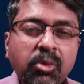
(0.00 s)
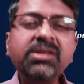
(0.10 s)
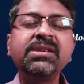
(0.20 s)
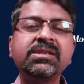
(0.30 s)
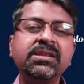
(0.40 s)

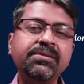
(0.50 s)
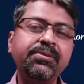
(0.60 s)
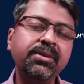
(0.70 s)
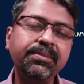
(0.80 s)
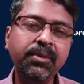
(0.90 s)
more
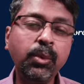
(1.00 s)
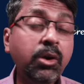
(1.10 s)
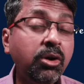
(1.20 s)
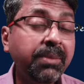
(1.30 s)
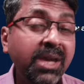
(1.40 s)
successful, when
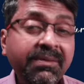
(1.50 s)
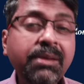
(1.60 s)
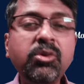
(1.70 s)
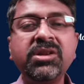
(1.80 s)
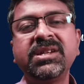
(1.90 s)
you want to be
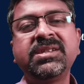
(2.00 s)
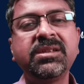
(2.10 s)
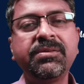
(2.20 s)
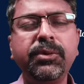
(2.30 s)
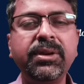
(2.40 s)
even more
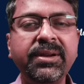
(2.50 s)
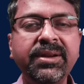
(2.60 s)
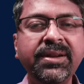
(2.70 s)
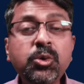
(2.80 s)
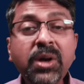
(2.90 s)
successful,
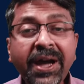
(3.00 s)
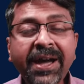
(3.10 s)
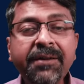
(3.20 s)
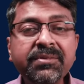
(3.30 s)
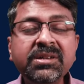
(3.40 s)
you
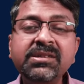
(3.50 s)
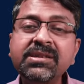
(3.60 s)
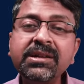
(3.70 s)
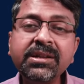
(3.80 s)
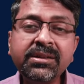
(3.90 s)
have
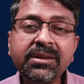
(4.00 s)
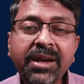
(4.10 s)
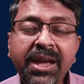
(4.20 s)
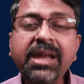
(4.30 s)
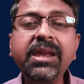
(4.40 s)
certain
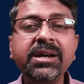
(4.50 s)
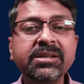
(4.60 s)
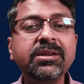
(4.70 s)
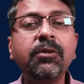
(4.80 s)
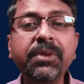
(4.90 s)

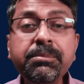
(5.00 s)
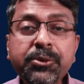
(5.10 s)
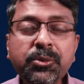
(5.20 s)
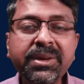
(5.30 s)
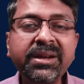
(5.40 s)
areas of
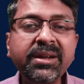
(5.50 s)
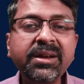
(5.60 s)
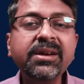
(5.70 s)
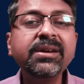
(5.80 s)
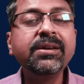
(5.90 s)
improvement
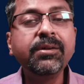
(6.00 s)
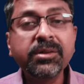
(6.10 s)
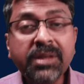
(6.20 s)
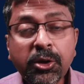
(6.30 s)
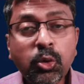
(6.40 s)

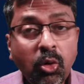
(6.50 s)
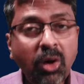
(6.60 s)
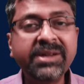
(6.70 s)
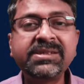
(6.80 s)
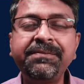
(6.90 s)
that you
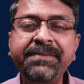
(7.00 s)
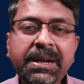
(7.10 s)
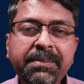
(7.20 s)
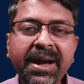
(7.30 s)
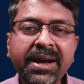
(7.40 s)
got as a
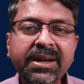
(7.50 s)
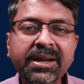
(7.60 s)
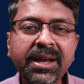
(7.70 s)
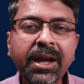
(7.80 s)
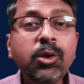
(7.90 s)
feedback
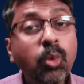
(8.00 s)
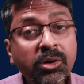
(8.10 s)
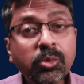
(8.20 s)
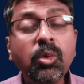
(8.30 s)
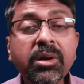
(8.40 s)
and you
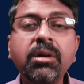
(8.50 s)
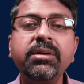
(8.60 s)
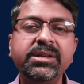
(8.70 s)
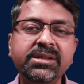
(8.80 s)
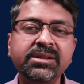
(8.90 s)
want to work
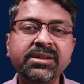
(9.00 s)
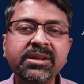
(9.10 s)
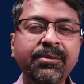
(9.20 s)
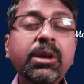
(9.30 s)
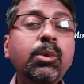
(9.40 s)
on it.
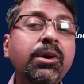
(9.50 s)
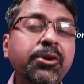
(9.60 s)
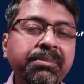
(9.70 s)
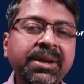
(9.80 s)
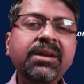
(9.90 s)
When you want
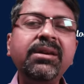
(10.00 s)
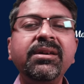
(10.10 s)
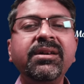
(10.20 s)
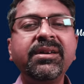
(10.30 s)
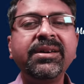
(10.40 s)
to
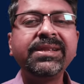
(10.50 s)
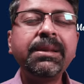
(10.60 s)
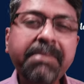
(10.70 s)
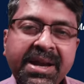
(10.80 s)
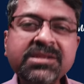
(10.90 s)
be
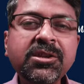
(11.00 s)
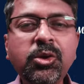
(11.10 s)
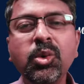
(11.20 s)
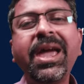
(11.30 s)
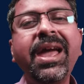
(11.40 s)
the best
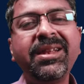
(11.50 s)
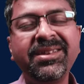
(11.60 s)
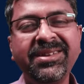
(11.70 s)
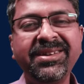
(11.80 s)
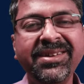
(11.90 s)
you
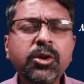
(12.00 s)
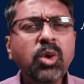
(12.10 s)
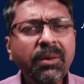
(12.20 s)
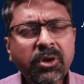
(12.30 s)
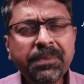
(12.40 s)
can,
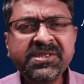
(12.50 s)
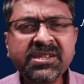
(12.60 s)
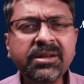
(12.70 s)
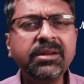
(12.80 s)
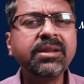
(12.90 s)
you have an
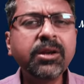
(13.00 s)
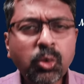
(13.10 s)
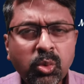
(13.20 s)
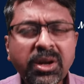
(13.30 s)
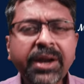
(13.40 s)
obstacle that
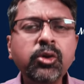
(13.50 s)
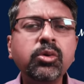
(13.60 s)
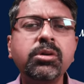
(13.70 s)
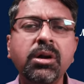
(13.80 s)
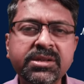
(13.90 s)
you would like to
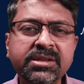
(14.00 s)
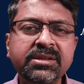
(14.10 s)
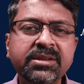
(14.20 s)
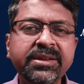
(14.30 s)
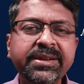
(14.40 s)

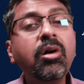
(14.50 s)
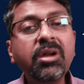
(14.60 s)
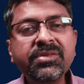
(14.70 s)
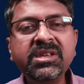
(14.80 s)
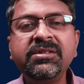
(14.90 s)
cross.
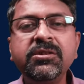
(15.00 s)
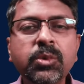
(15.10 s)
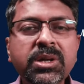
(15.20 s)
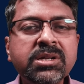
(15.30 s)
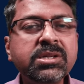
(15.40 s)
All of these
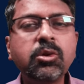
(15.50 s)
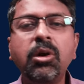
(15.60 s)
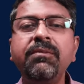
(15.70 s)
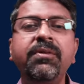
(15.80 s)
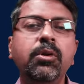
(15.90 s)
situations
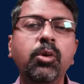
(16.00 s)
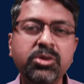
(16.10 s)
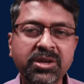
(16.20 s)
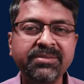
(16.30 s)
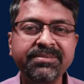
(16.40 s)
call for
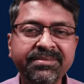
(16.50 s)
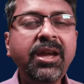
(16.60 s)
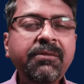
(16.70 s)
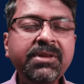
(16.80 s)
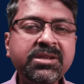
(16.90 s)
coaching.
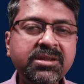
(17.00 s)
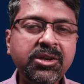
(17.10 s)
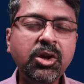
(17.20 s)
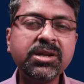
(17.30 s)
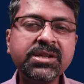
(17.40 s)
Invest
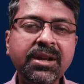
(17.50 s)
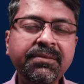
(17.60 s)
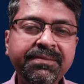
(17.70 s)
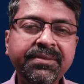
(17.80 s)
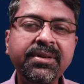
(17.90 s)

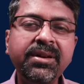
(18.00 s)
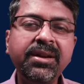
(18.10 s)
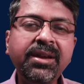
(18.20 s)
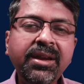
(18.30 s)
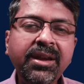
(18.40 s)
yourself
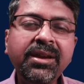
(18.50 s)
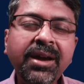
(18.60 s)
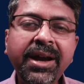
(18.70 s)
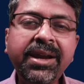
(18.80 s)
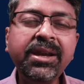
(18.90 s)
in
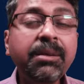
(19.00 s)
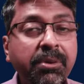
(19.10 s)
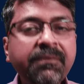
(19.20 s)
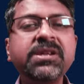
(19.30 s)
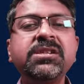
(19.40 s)
hiring a
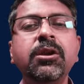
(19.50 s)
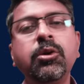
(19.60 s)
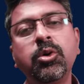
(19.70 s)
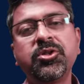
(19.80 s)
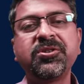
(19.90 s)
professional
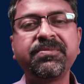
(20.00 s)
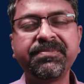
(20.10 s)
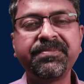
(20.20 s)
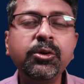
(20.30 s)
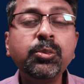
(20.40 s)
coach
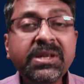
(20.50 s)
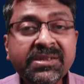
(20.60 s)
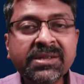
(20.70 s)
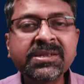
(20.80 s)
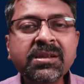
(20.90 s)
to be
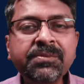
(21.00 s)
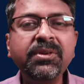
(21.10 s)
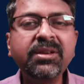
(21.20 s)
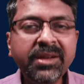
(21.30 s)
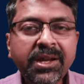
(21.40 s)

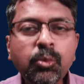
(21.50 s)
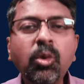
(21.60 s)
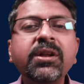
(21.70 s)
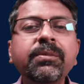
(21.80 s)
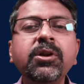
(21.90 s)
successful in
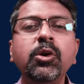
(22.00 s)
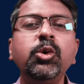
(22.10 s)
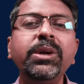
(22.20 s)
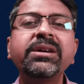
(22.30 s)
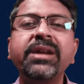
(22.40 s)
whatever you're
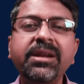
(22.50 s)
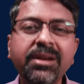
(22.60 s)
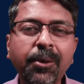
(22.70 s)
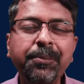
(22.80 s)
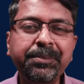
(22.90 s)
doing right
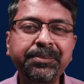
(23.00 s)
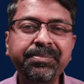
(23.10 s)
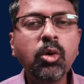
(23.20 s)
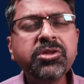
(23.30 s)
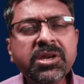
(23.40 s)
now.
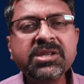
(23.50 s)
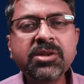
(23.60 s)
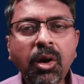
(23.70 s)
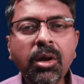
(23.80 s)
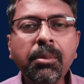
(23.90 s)
Coaching
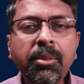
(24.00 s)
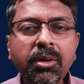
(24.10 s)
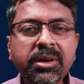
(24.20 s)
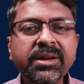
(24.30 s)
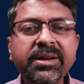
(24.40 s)
is all
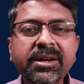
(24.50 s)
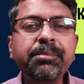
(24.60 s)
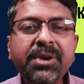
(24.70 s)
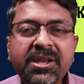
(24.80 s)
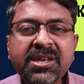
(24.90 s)
about
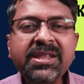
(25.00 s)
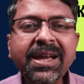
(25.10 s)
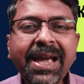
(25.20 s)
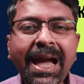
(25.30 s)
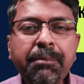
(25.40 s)
bridging
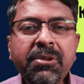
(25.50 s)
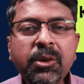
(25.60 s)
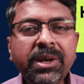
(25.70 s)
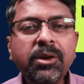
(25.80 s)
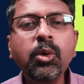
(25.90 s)
the gap
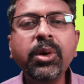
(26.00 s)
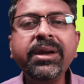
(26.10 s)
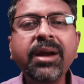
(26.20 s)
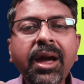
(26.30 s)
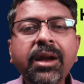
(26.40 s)
between
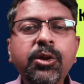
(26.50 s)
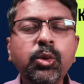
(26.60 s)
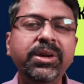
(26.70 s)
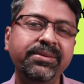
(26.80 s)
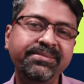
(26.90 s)
knowing and
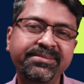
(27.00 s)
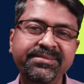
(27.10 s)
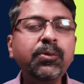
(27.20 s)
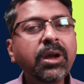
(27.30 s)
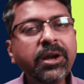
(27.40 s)
doing.
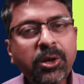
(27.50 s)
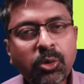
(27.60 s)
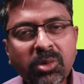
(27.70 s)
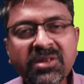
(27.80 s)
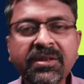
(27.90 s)
If you already
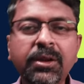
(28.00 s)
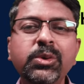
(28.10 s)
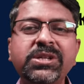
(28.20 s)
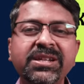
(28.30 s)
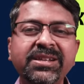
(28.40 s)
know the
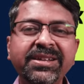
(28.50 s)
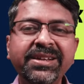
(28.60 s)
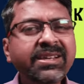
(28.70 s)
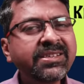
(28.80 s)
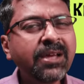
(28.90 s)
solution,
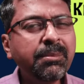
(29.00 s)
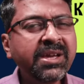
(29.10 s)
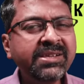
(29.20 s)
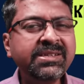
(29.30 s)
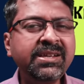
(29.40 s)
there is some
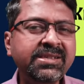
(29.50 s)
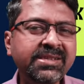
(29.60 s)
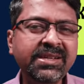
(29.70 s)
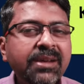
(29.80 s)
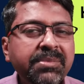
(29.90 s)

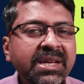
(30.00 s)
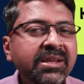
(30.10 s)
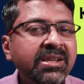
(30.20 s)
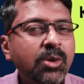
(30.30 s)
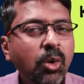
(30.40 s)
hesitancy, something
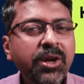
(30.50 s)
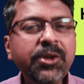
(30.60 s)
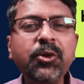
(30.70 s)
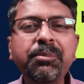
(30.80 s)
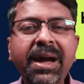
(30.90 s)
that is
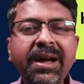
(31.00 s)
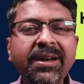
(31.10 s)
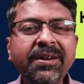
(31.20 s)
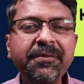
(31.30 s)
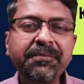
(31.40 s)
holding you
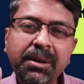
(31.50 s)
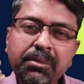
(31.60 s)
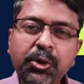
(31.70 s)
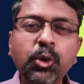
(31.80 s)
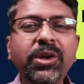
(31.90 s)
back
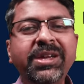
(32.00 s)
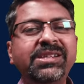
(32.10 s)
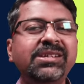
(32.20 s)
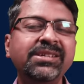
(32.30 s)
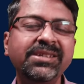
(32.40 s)
from doing it.